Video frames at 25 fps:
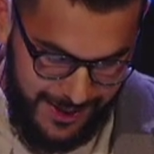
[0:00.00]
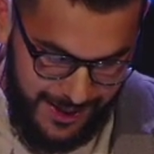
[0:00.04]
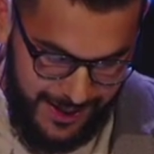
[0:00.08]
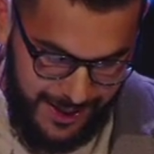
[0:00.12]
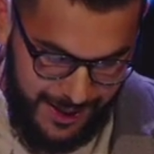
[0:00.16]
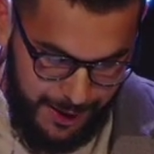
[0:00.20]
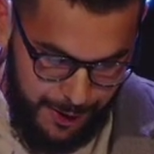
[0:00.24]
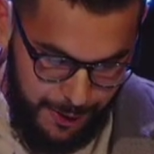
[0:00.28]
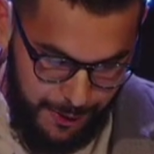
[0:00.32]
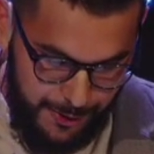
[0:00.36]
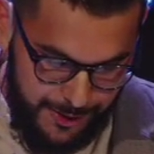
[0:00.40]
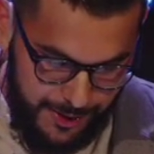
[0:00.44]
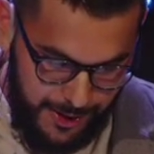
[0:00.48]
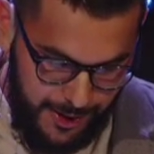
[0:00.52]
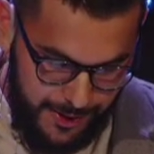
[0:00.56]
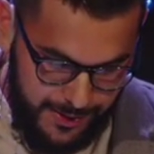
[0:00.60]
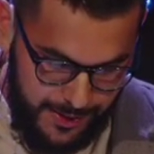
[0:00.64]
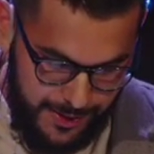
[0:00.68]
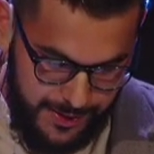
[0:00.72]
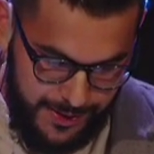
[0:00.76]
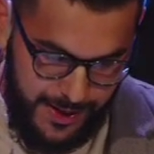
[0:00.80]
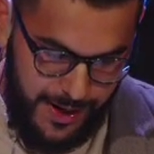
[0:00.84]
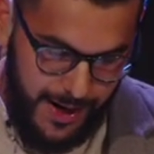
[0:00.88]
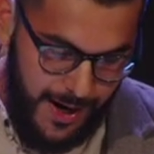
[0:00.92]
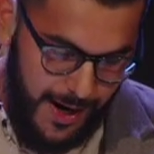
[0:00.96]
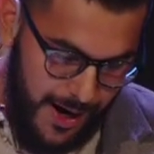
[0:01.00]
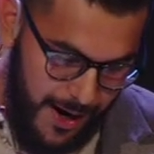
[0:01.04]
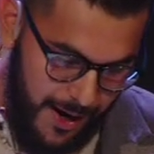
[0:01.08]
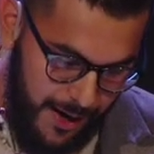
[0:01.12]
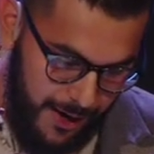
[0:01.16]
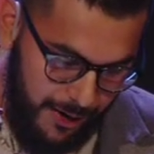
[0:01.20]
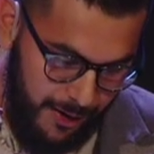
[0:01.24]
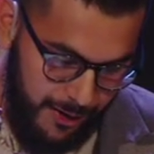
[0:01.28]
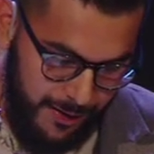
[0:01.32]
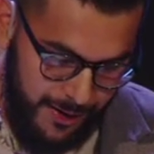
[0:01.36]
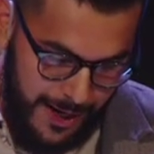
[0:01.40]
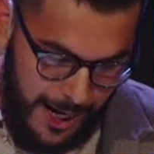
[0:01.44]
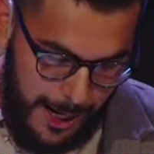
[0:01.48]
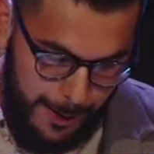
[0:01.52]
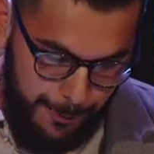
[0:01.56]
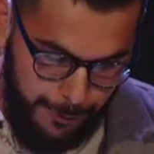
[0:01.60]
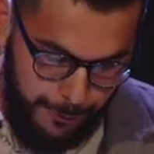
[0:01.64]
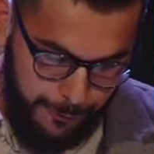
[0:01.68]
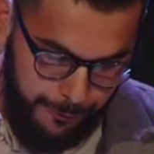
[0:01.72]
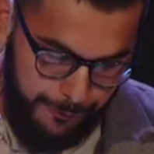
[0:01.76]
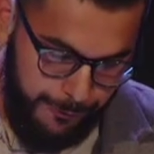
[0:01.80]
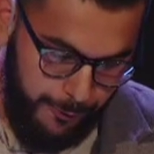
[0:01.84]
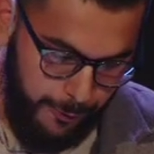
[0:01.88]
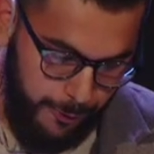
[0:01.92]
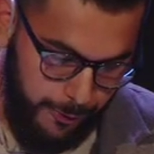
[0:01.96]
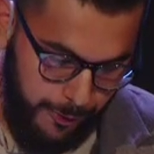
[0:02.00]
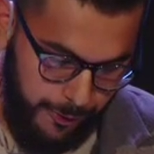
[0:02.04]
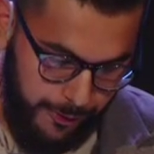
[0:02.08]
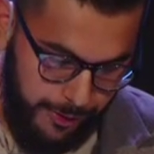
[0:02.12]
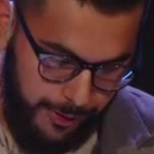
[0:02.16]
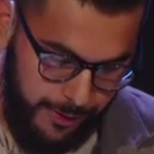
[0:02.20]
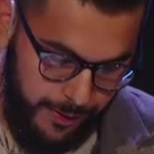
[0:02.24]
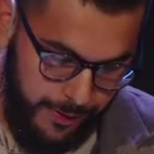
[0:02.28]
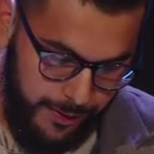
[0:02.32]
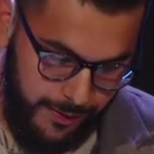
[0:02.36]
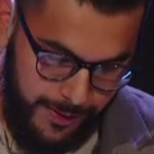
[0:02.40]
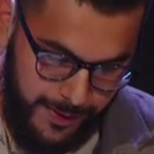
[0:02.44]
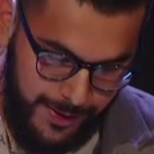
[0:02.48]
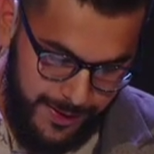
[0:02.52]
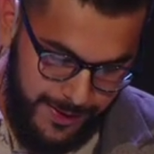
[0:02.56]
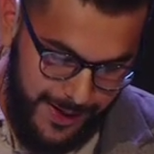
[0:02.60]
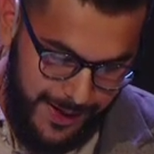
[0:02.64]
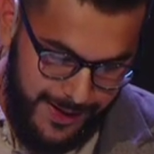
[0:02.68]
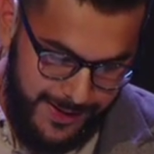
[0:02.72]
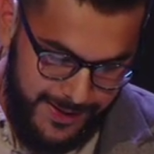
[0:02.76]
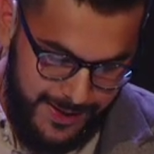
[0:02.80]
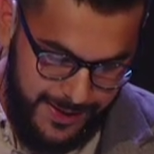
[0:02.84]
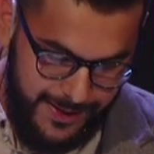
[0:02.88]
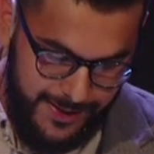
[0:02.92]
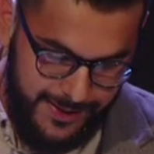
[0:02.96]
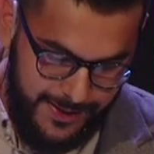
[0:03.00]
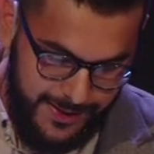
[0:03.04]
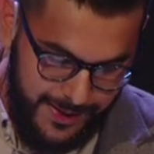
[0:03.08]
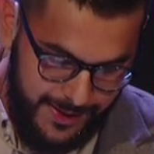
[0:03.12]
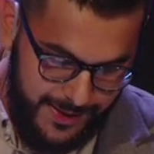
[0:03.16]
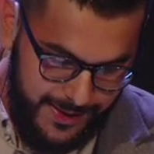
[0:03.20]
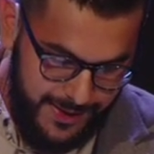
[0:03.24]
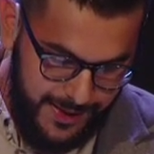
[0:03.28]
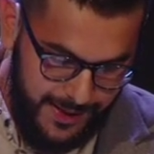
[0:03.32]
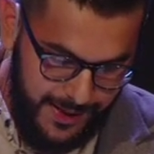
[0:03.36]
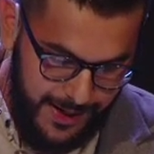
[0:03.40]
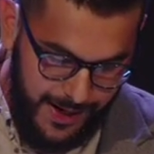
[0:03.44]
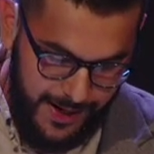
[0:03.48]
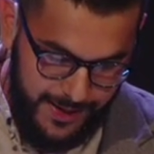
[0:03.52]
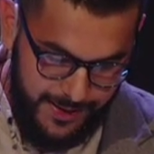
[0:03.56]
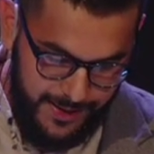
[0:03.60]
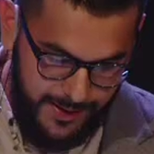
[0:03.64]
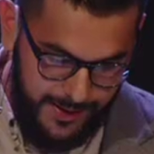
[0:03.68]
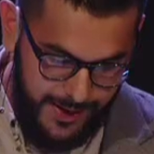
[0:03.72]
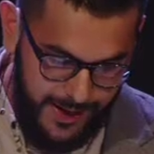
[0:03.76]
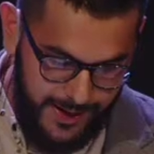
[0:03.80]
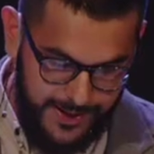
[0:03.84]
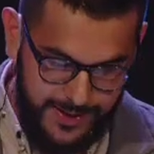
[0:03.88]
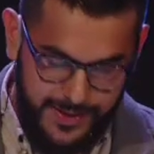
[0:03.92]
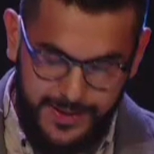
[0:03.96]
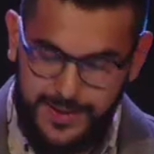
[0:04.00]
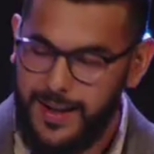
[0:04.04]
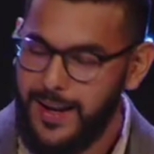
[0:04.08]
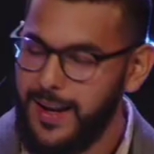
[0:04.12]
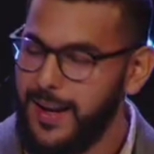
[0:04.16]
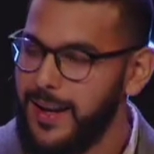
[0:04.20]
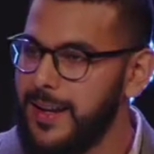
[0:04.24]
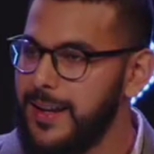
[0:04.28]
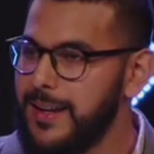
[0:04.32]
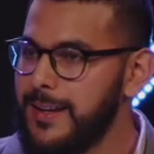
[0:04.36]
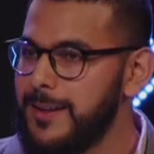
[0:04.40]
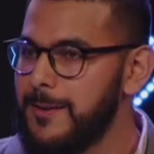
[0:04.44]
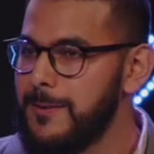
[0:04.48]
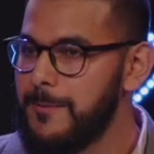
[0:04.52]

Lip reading: And he goes on to die on April 4th, 1968, the next day.